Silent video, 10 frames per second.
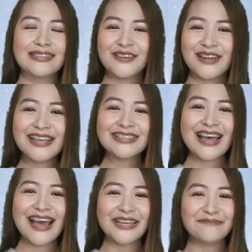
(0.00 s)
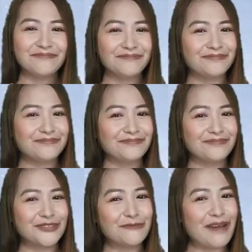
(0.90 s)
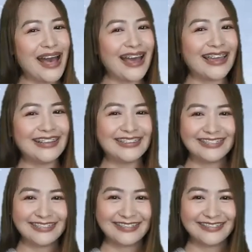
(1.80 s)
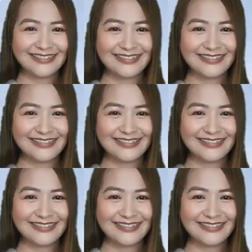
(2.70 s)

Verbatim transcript: See you next time. Goodbye.